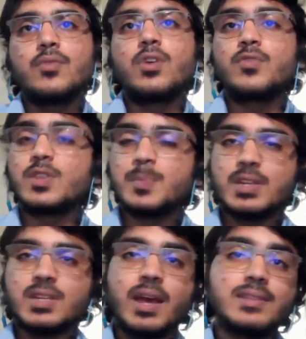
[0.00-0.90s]
What we
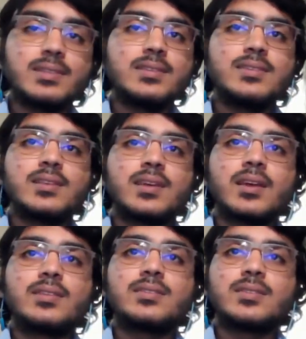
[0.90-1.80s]
specialize is,
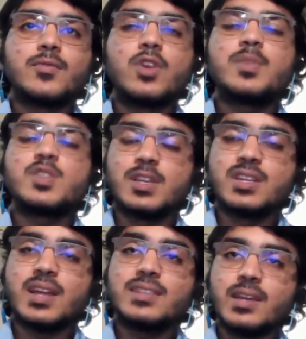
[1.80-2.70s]
is what we
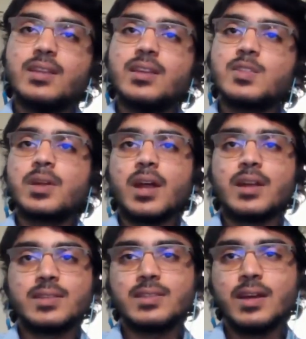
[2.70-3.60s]
specialize in is
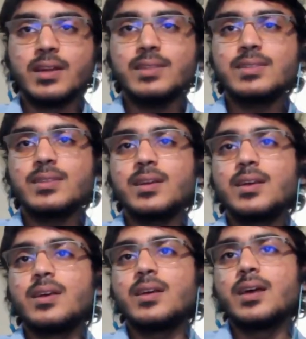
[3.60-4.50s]
Banarasi Saris.
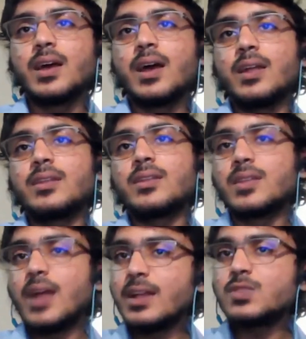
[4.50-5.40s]
And
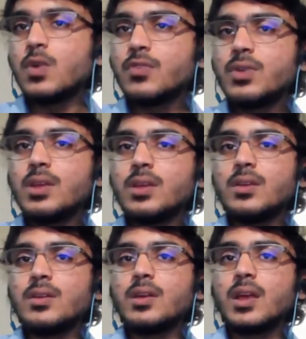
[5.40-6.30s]
that is what we
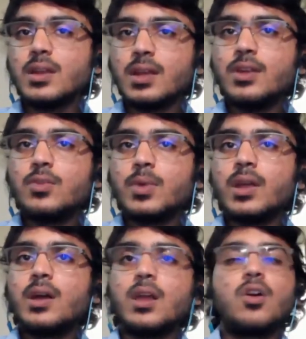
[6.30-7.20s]
intend to
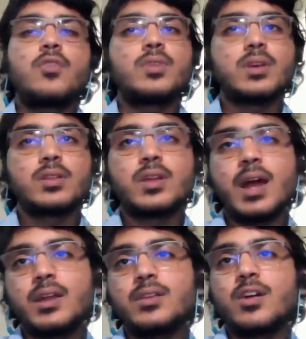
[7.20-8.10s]
bring along with other
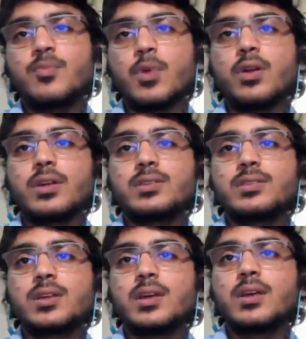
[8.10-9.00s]
handicraft products,